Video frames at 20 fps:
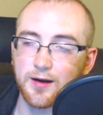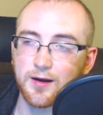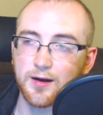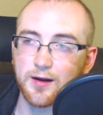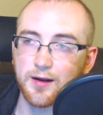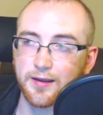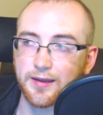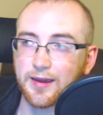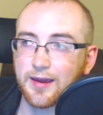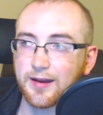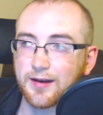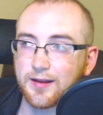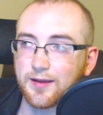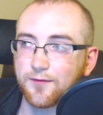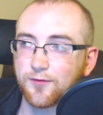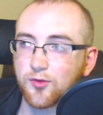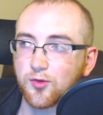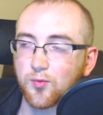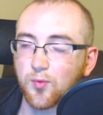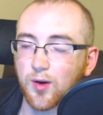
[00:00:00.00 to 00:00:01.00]
Again,
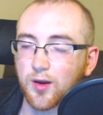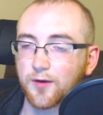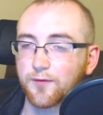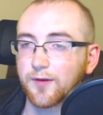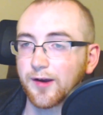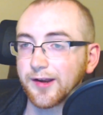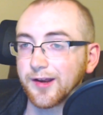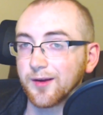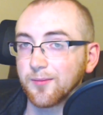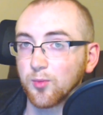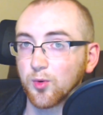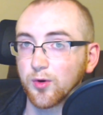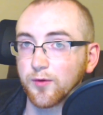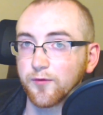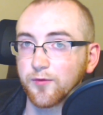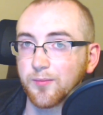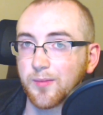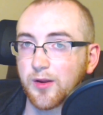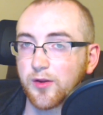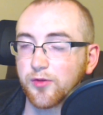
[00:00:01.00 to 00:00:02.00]
if you want to find out more
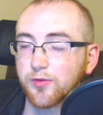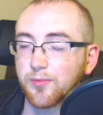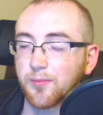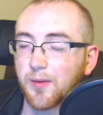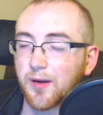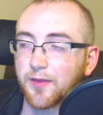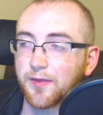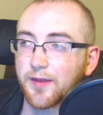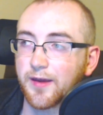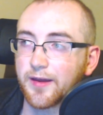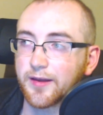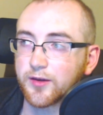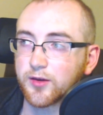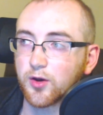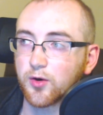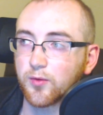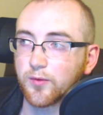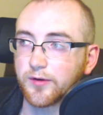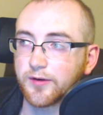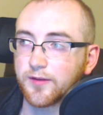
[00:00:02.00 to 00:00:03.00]
information about that,
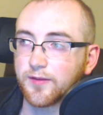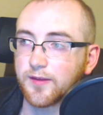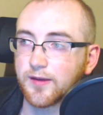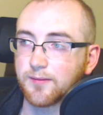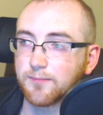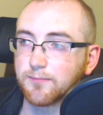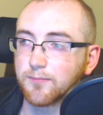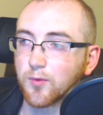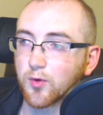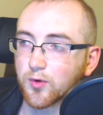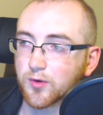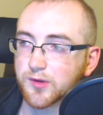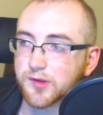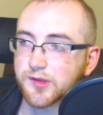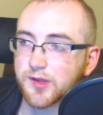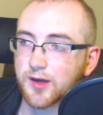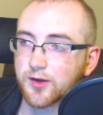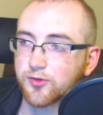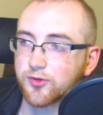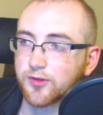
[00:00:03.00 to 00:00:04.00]
go into the more
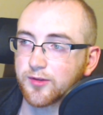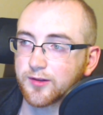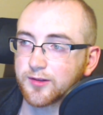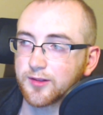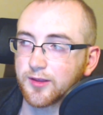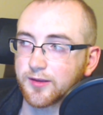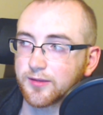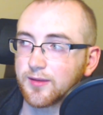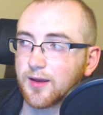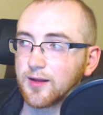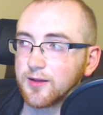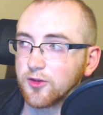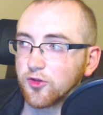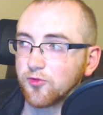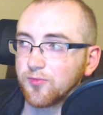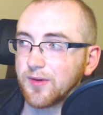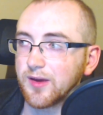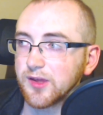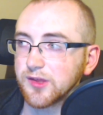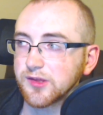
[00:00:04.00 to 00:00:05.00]
section, click
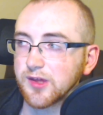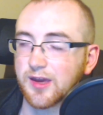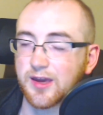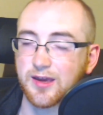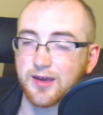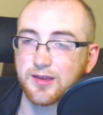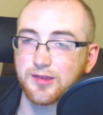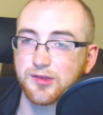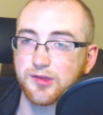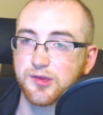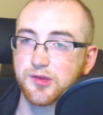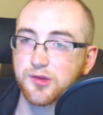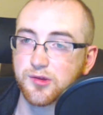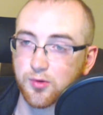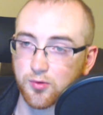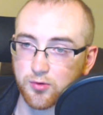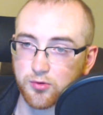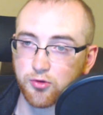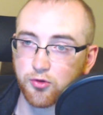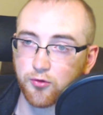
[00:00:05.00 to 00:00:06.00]
knowledge based, and
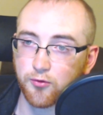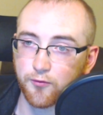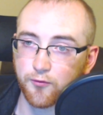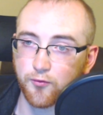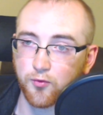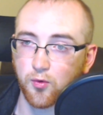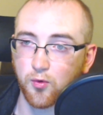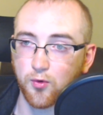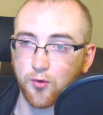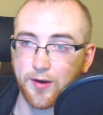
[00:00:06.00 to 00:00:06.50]
search for